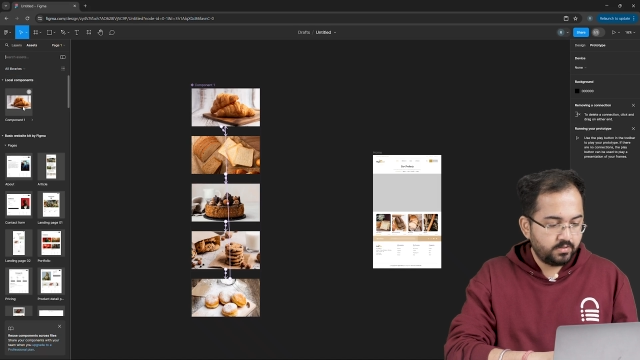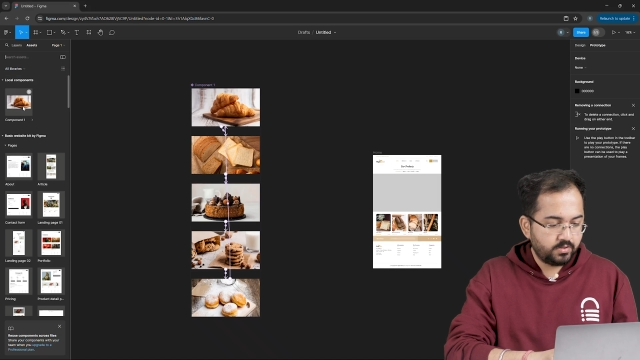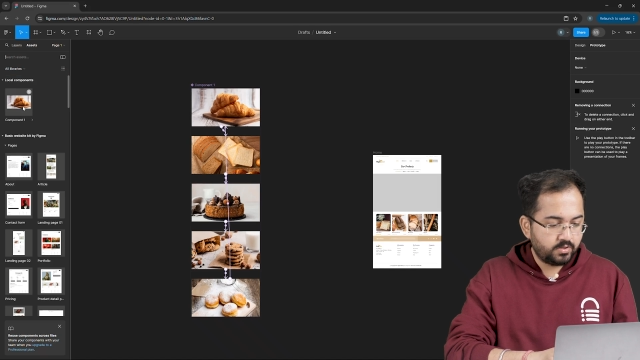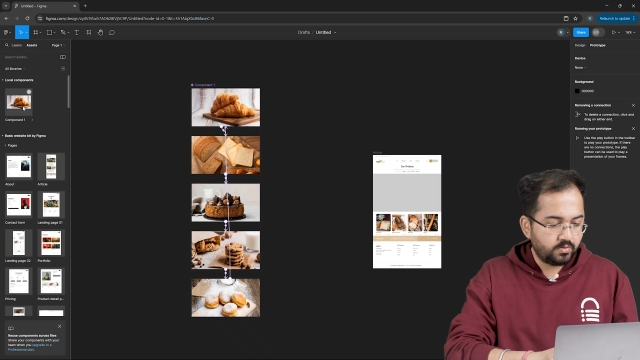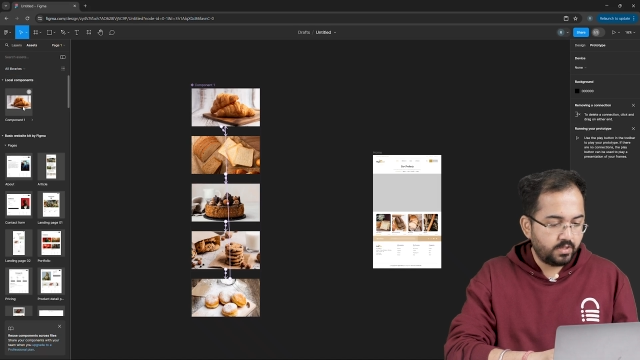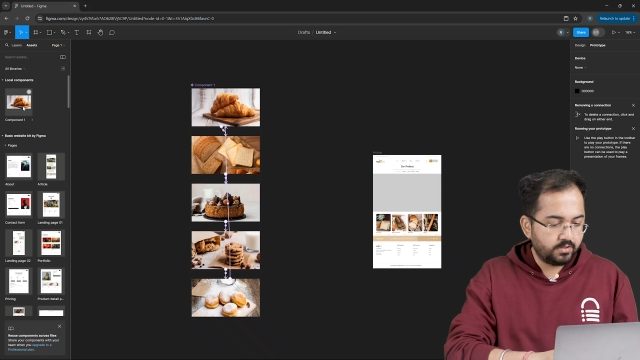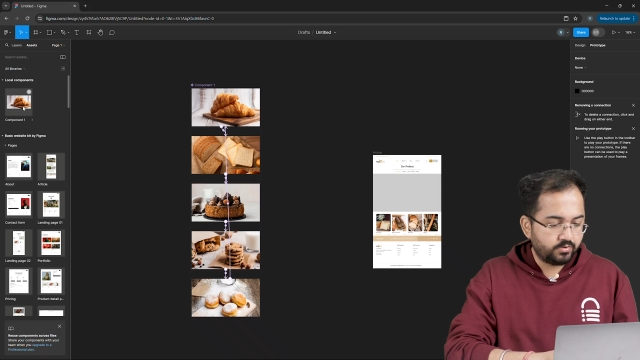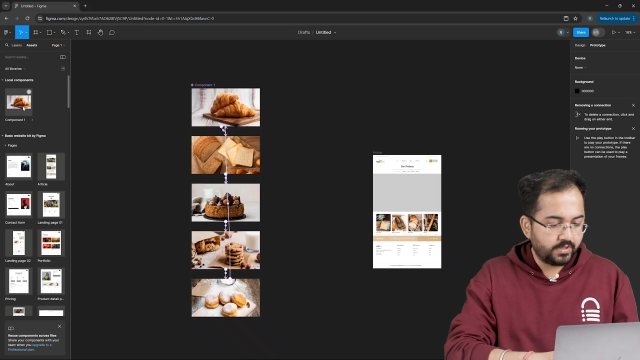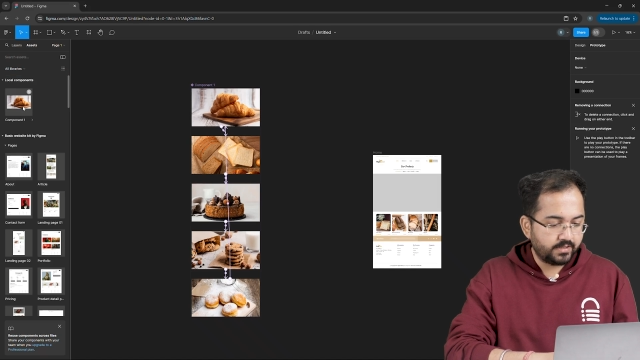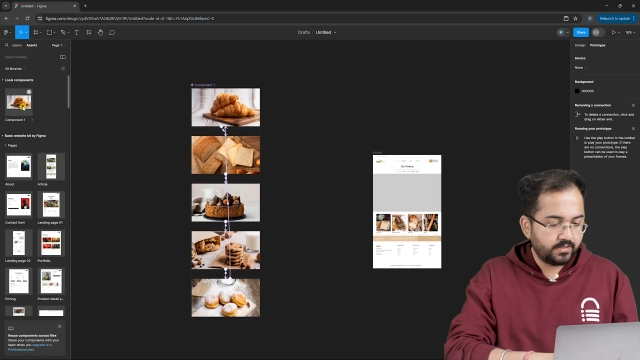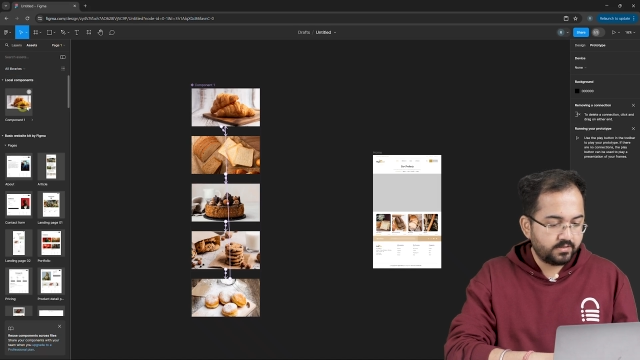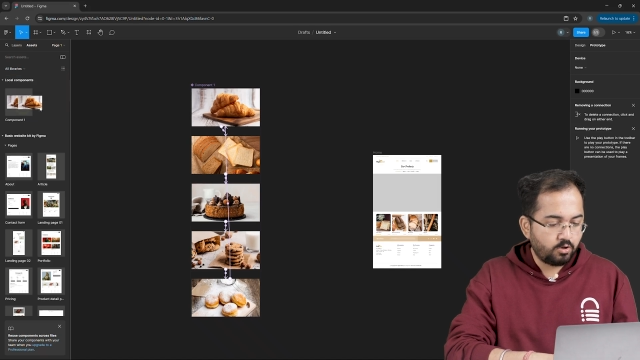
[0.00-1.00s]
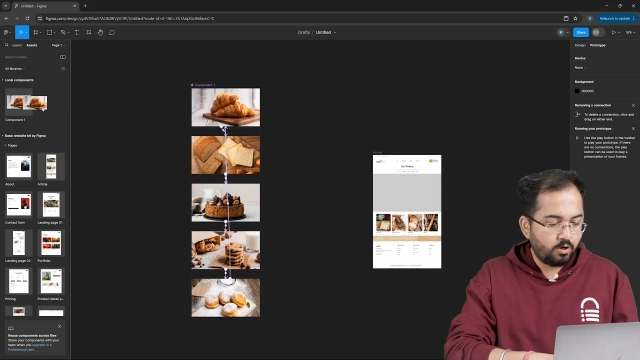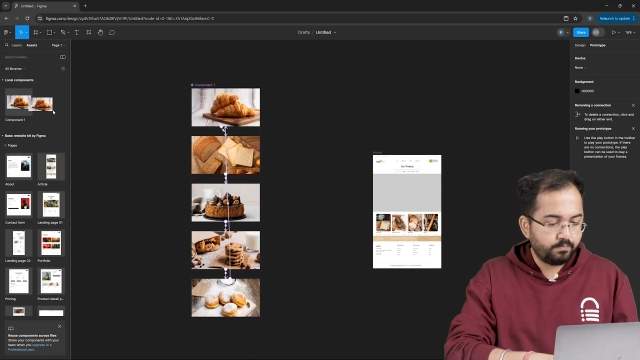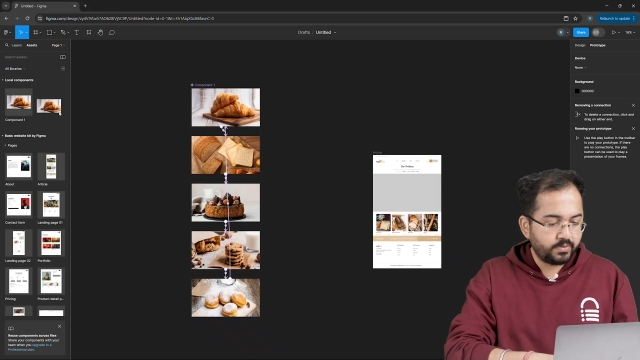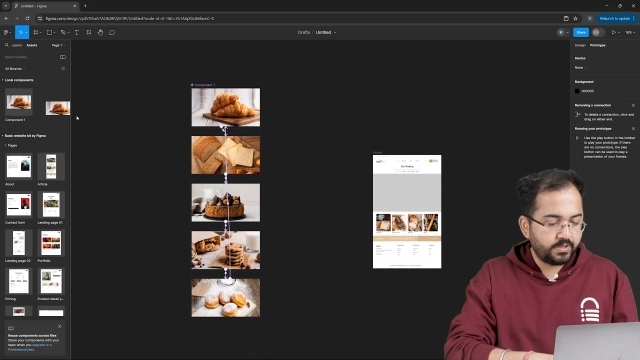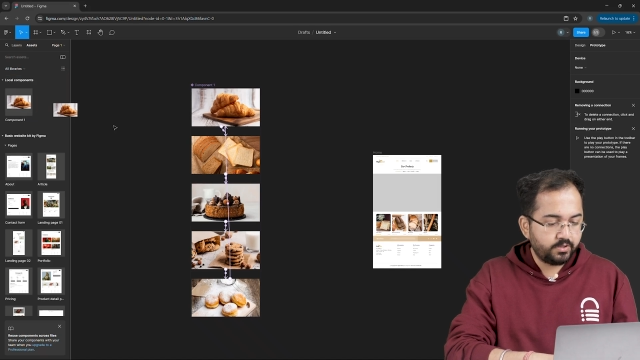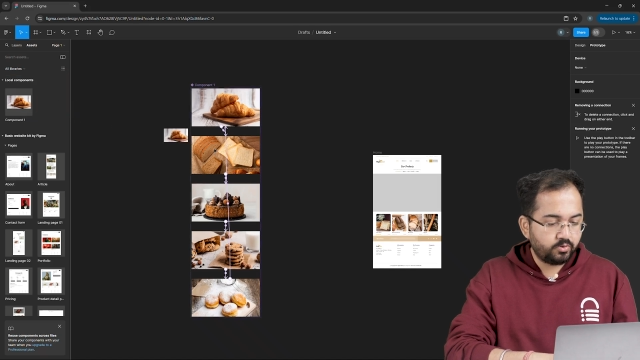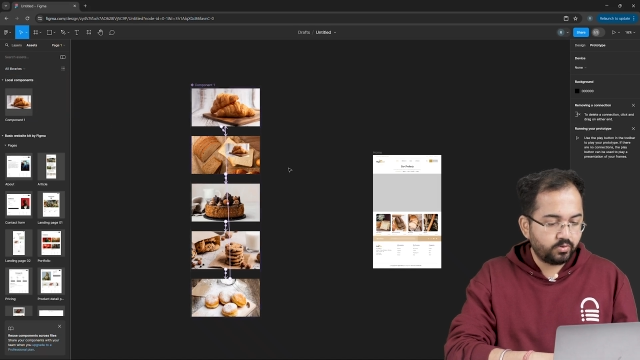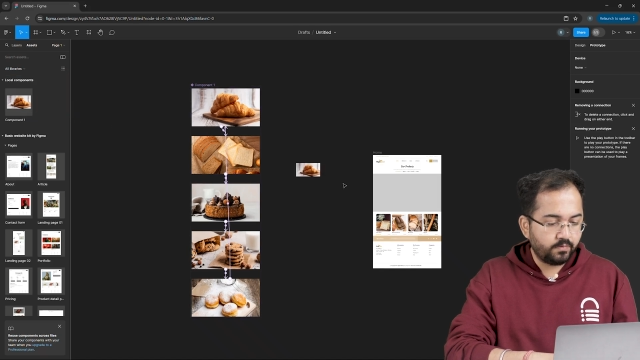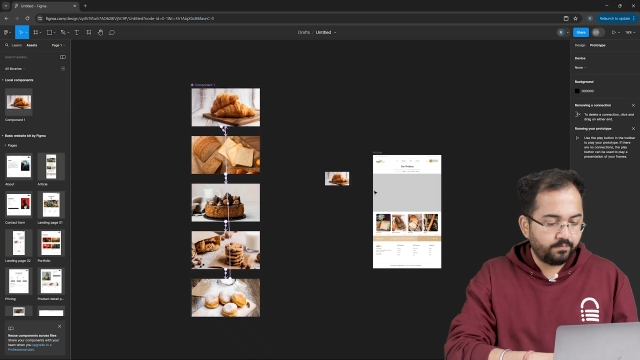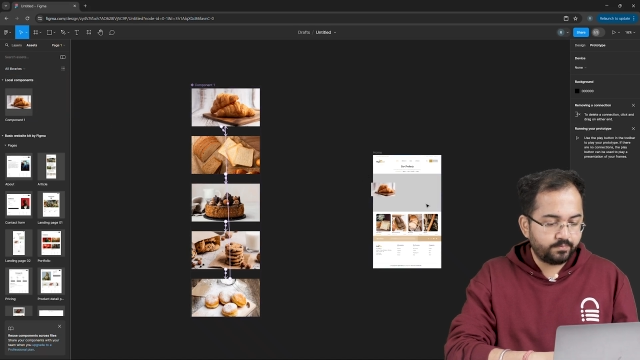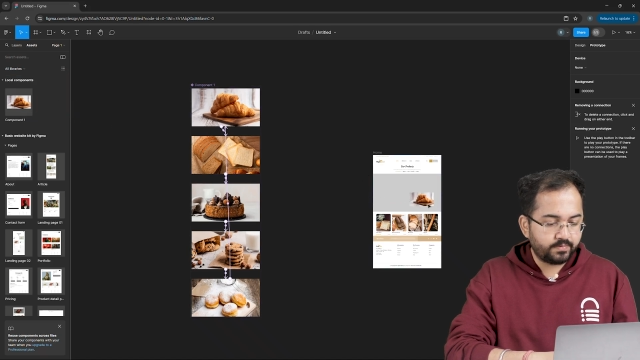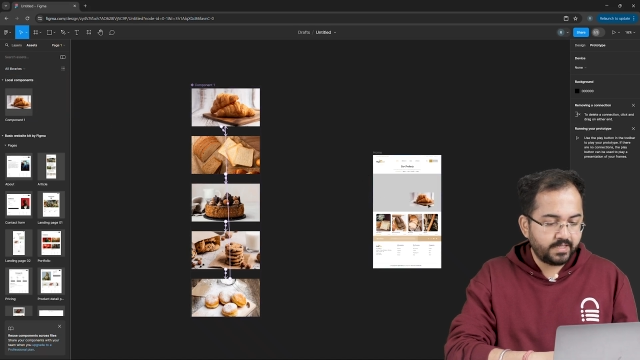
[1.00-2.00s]
So I'll drag this component to the
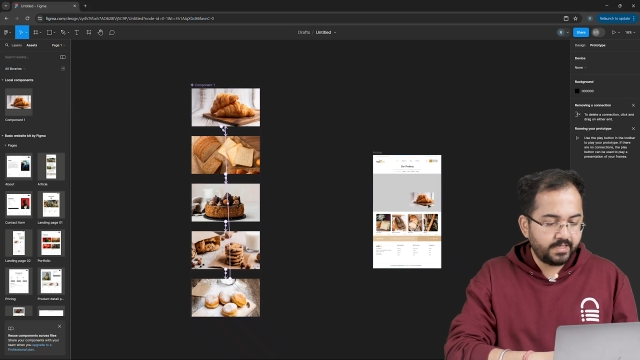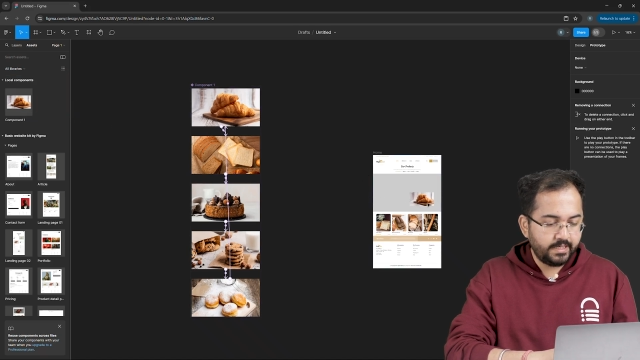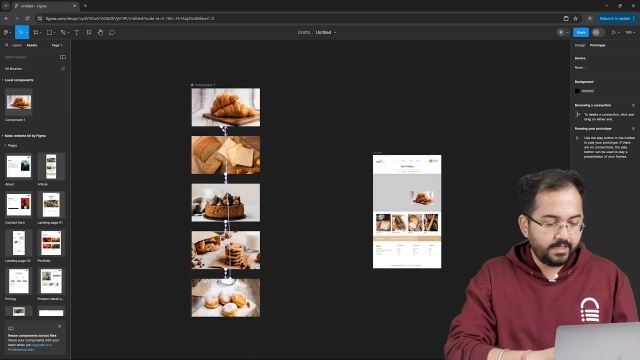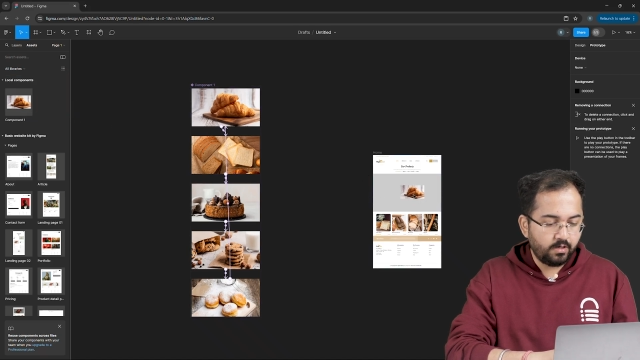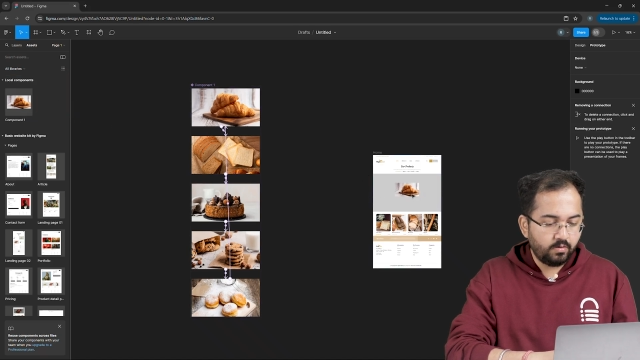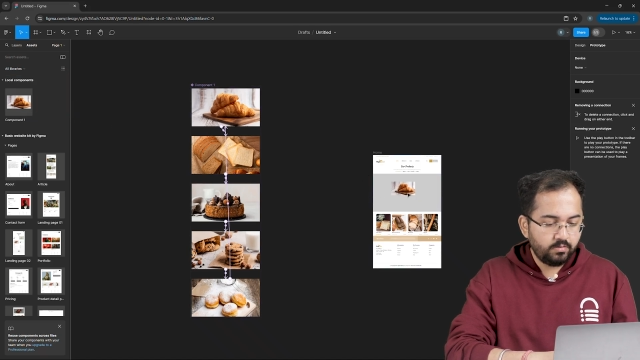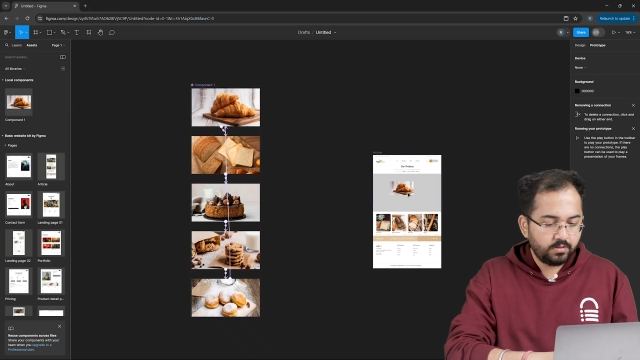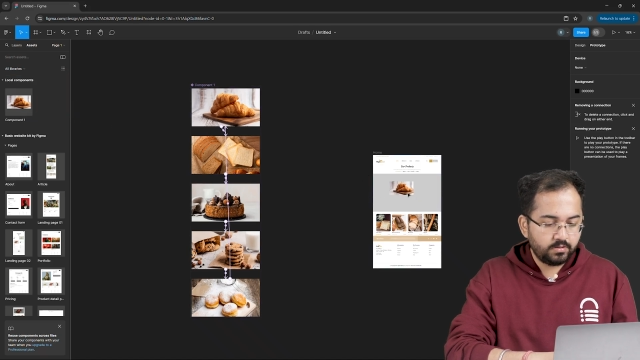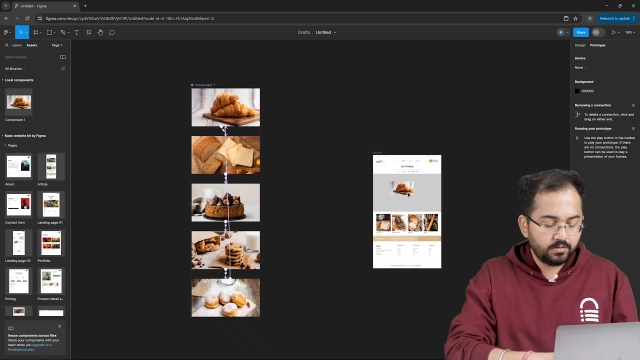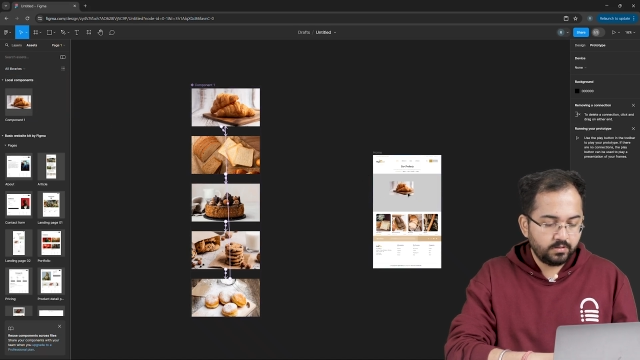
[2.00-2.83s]
website layout